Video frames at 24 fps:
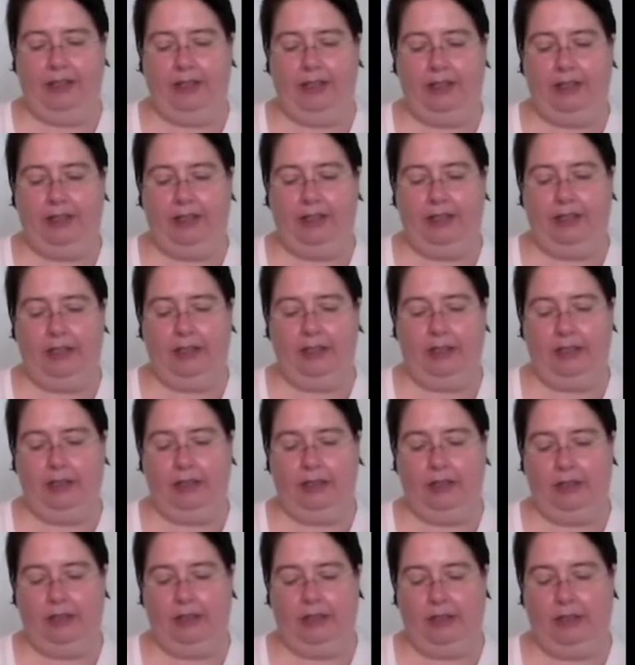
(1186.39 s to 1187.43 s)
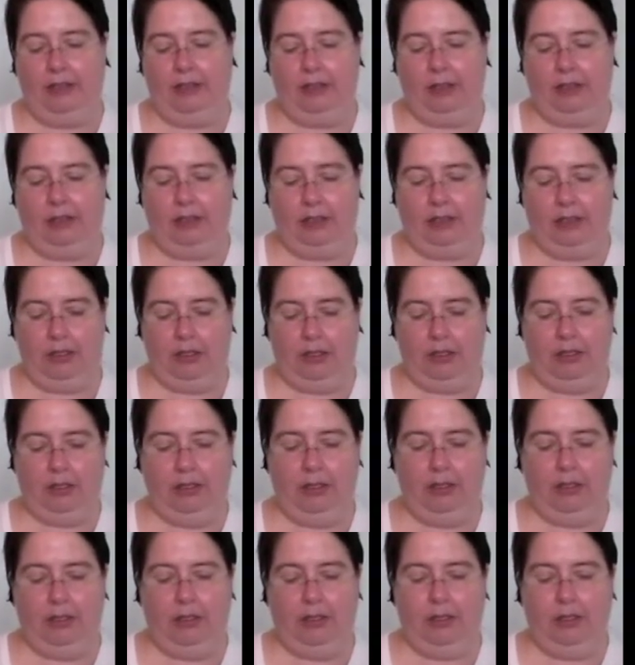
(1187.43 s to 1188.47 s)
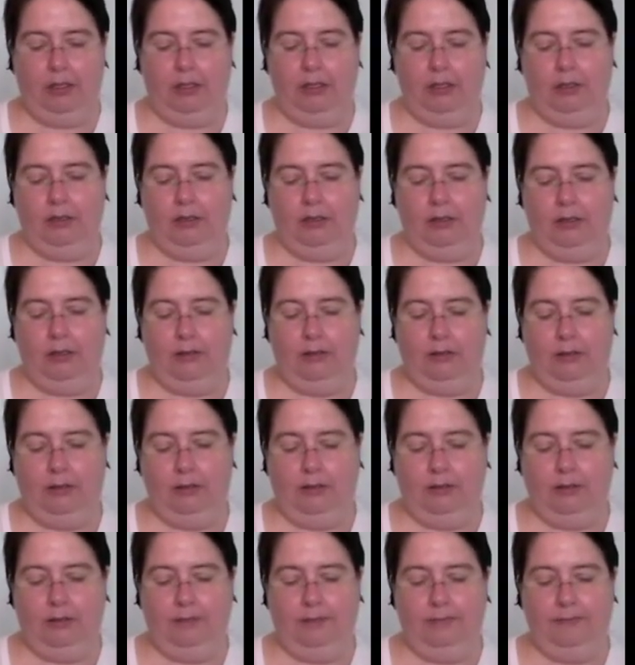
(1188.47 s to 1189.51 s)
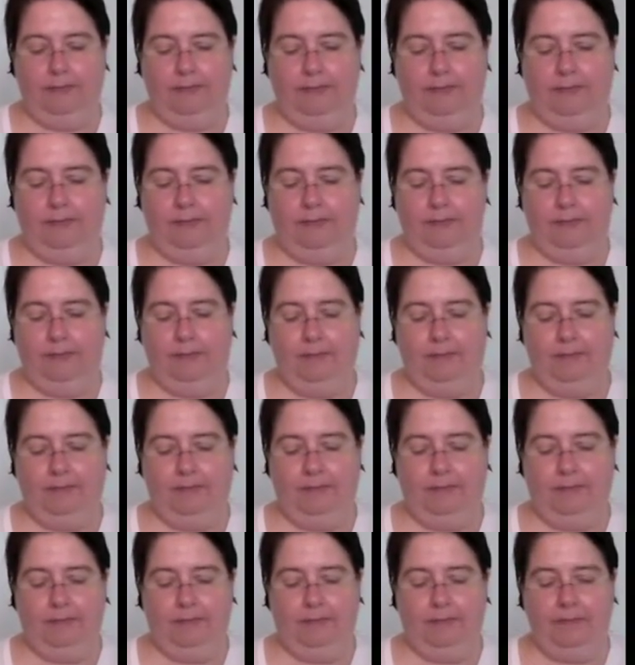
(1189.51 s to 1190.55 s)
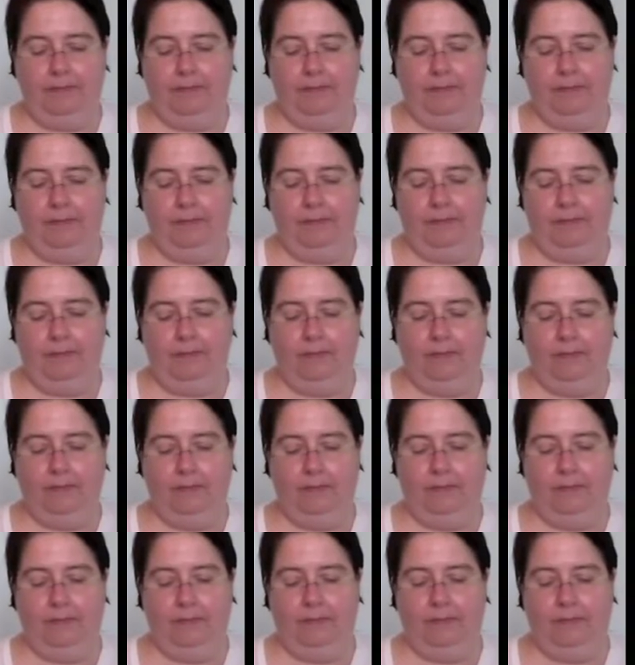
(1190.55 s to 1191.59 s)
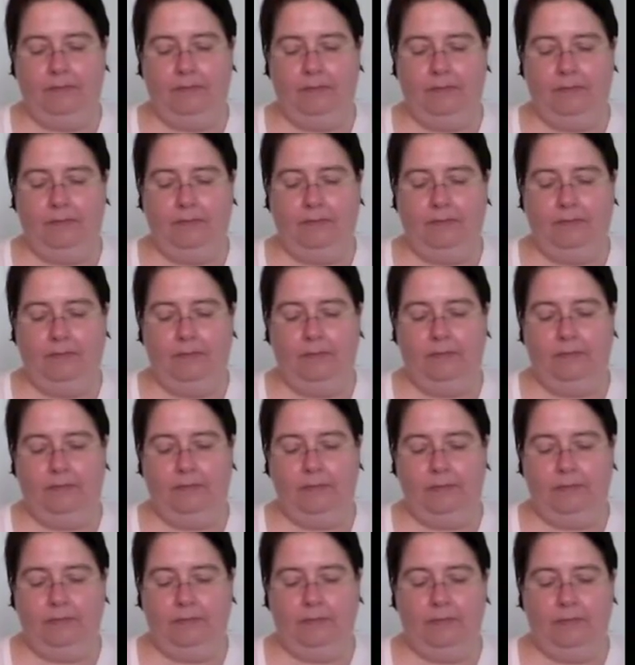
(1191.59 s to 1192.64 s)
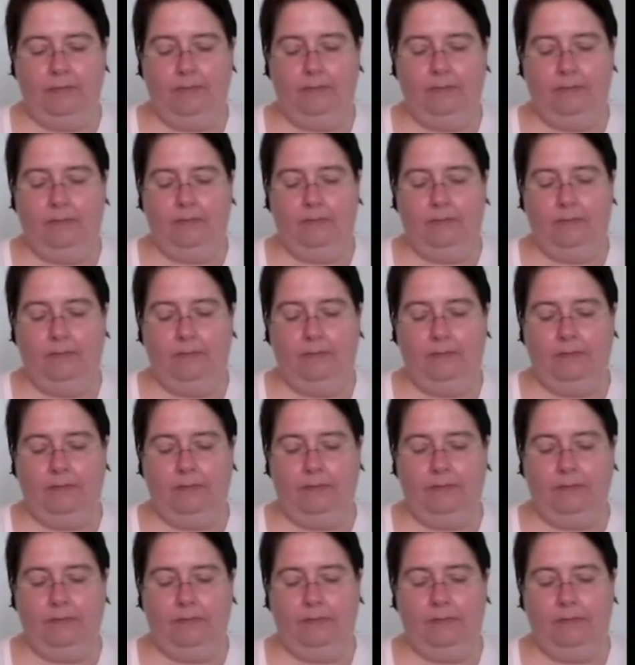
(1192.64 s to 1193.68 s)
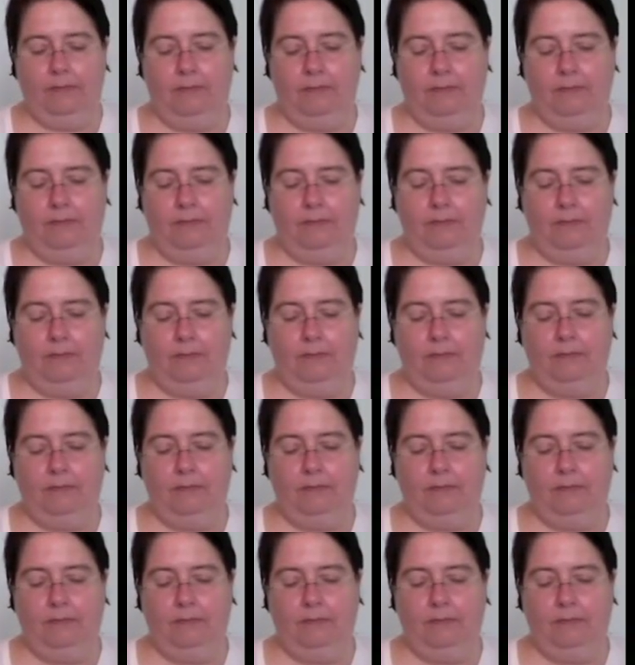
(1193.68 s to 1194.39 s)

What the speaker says: [no speech]